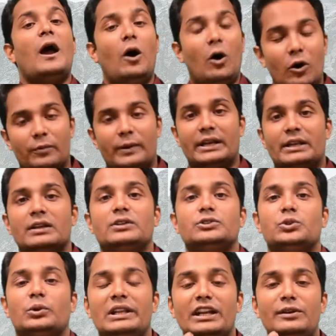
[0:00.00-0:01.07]
Alright,
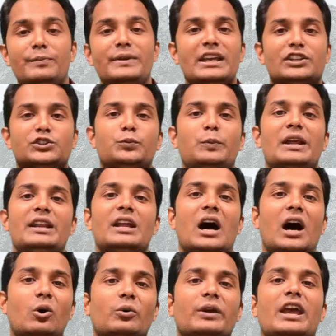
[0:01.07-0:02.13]
so let me explain
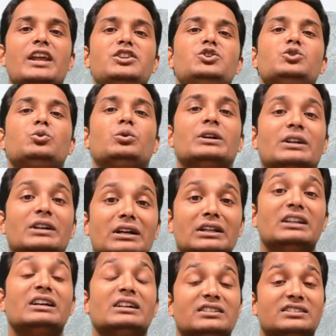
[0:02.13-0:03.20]
how can you
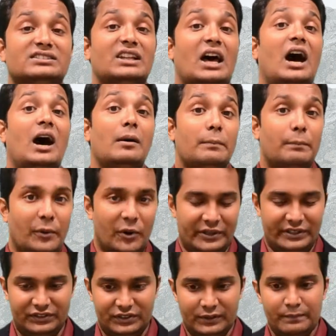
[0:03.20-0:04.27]
earn star
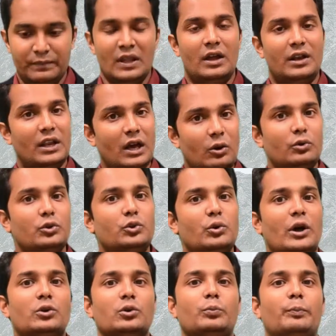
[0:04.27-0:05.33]
points. Now you
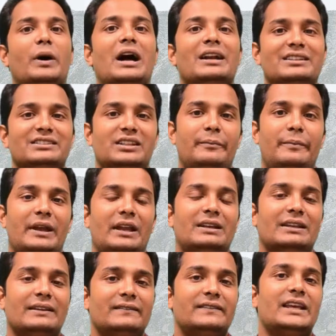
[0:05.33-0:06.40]
have to
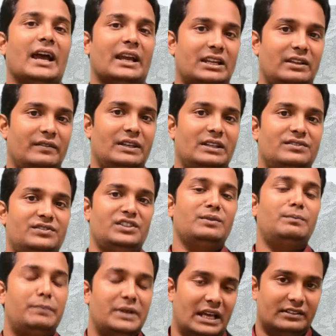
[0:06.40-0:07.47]
participate in the activities
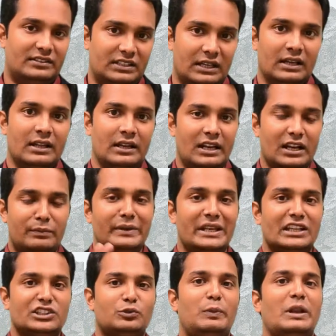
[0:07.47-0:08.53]
in Piazza. Let me
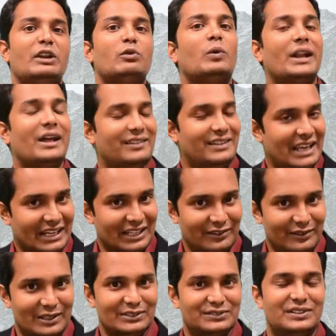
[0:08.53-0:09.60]
explain what are the
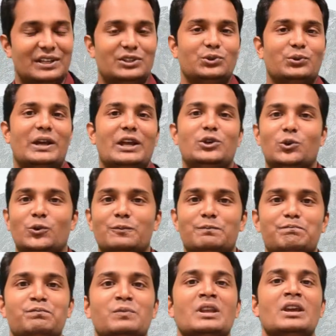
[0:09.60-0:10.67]
activities that you can do.
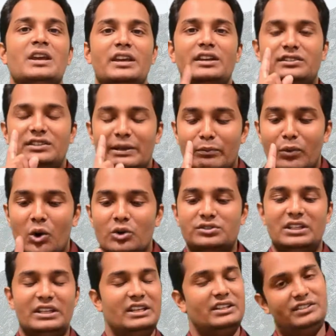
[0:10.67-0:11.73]
Here's the
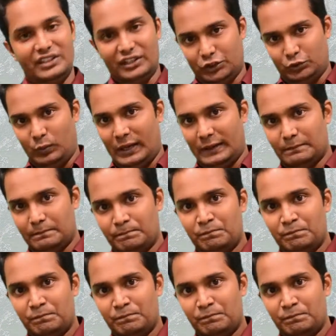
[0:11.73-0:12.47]
most easiest one.